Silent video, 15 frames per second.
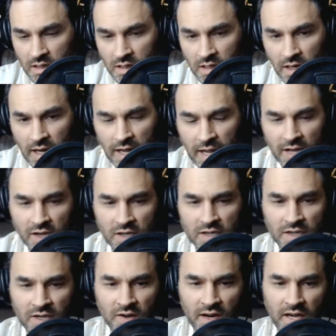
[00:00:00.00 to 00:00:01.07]
I couldn't
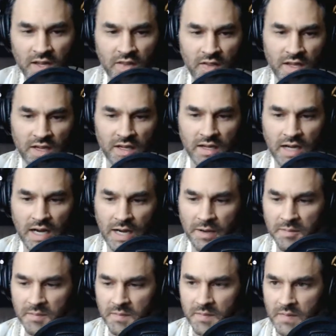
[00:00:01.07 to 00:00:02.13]
hear anything.
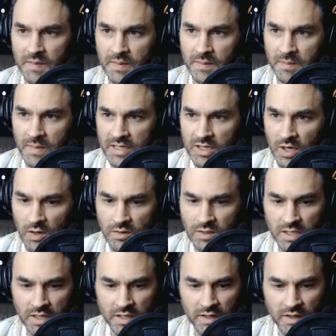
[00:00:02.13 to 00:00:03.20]
But go
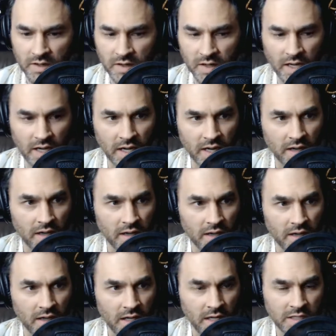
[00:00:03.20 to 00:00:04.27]
to your.
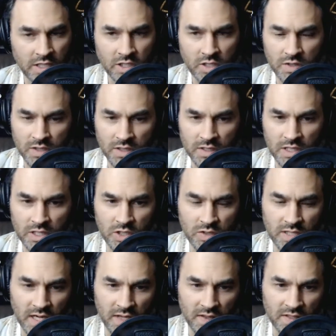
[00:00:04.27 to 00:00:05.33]
Did you
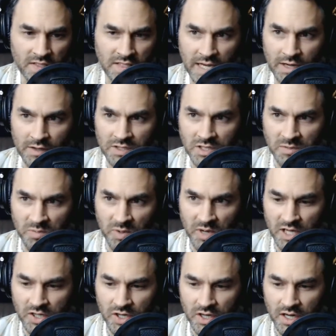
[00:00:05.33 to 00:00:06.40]
take the sound
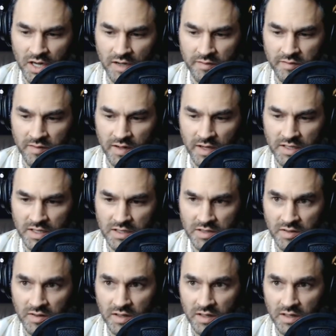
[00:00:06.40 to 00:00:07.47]
suppression off on Discord?